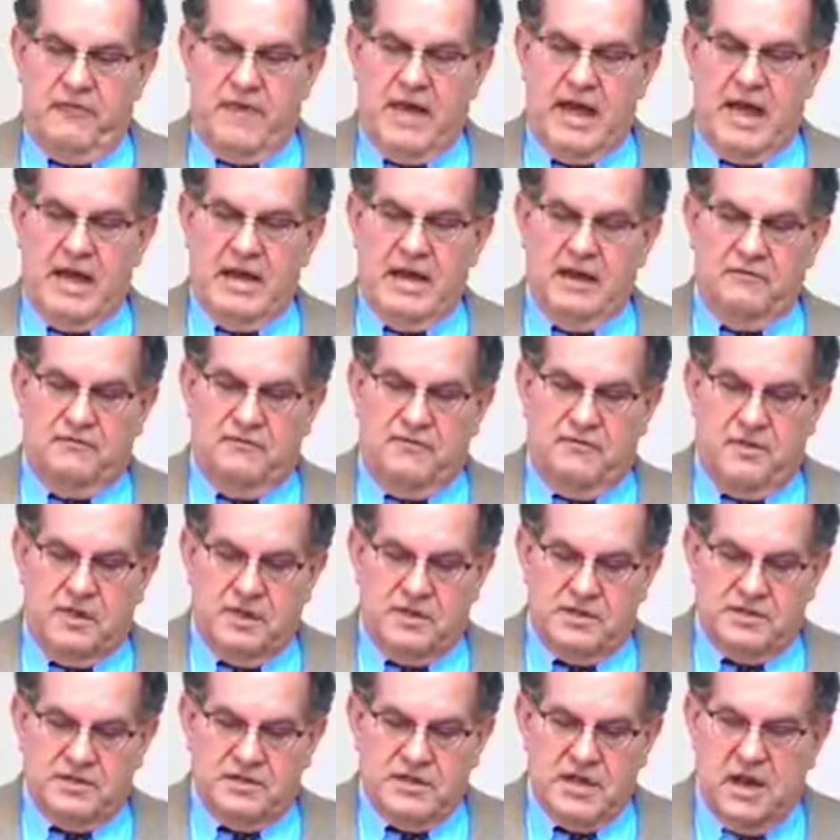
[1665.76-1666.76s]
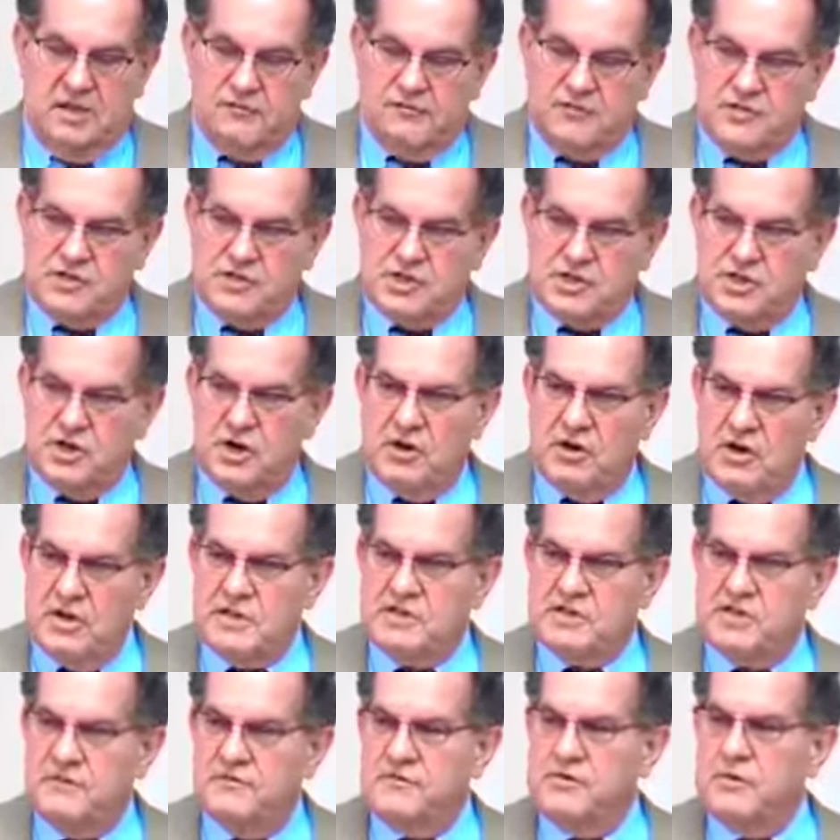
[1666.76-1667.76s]
find a, a self
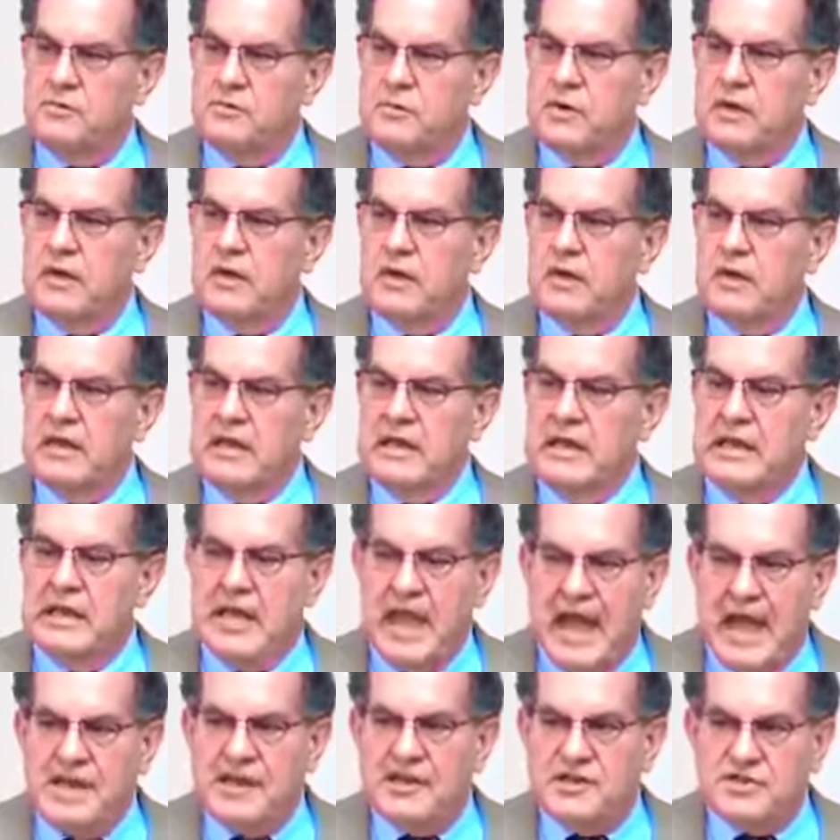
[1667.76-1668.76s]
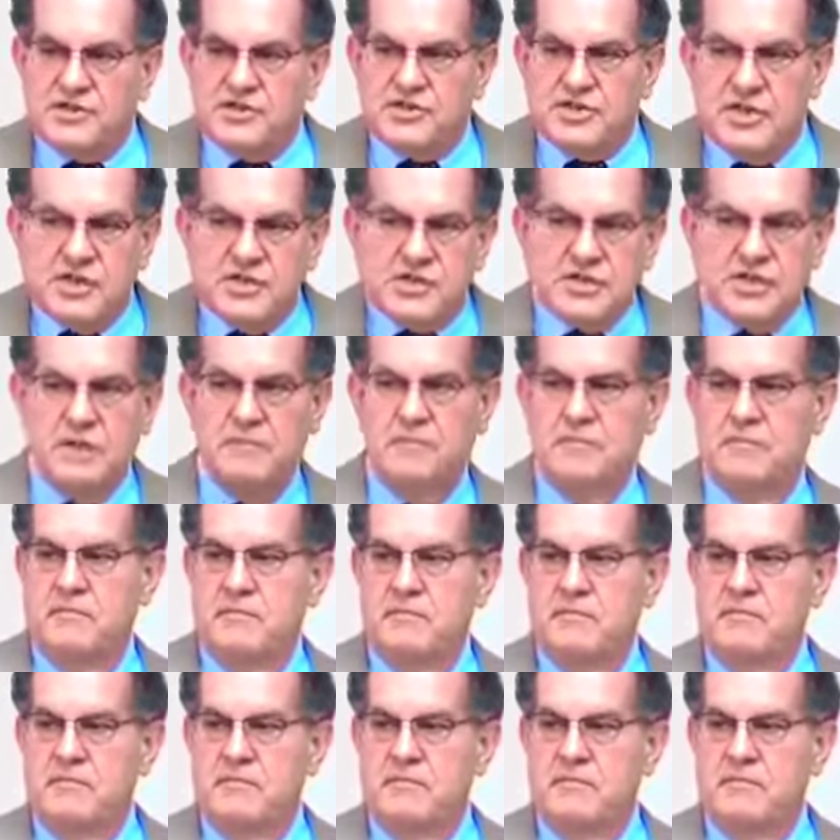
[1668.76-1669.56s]
assurance, if you will, in that decision.